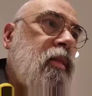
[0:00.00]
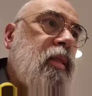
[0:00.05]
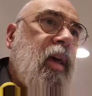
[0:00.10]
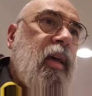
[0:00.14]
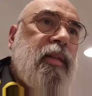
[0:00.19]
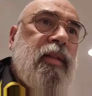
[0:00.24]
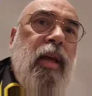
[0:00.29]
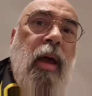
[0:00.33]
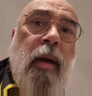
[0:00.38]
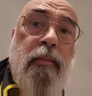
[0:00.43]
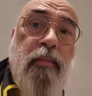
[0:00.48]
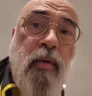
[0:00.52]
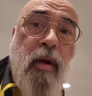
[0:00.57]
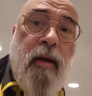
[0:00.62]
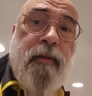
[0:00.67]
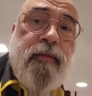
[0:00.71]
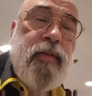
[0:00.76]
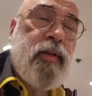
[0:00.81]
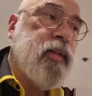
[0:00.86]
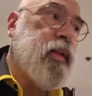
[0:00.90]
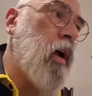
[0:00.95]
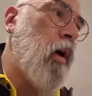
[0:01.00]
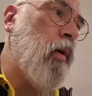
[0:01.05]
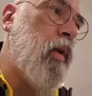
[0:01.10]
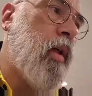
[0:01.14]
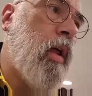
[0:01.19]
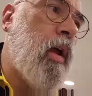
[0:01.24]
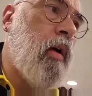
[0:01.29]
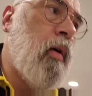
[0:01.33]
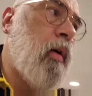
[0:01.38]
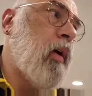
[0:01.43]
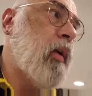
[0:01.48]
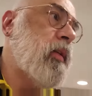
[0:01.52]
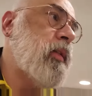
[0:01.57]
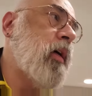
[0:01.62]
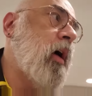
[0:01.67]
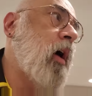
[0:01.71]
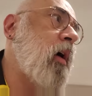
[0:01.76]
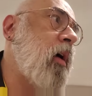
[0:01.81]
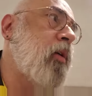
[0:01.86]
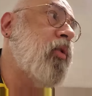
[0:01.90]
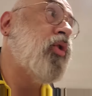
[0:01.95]
They set breakfast out here
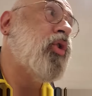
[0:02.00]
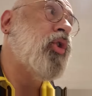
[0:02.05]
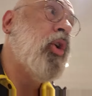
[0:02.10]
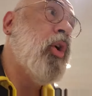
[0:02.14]
at